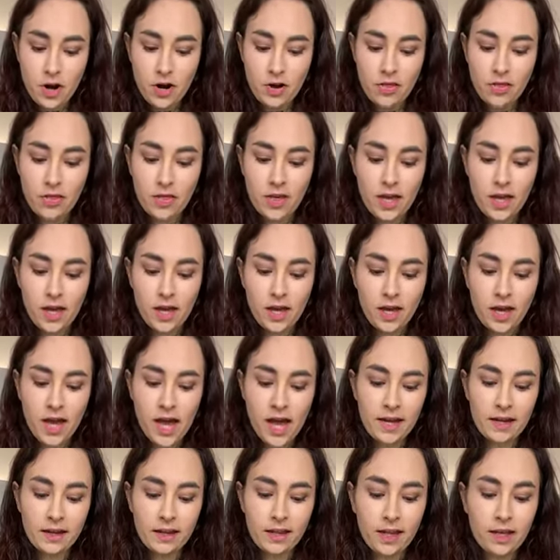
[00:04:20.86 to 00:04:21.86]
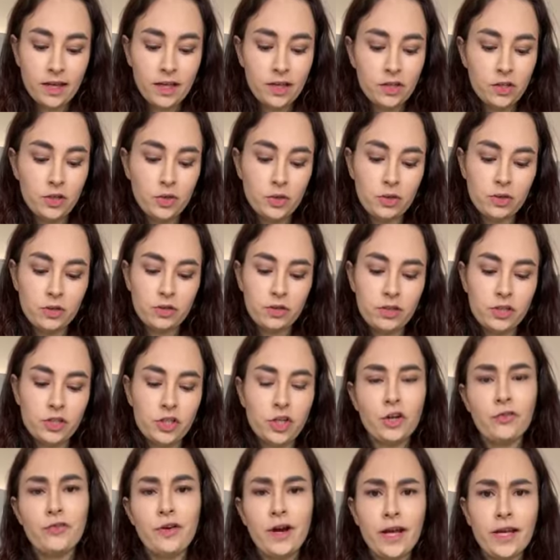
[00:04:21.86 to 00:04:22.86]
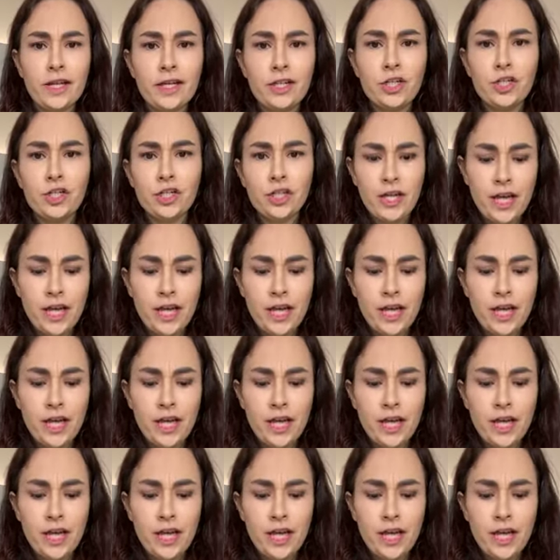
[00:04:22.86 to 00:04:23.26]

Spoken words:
thing, kind of like a noodle stir fry-ish.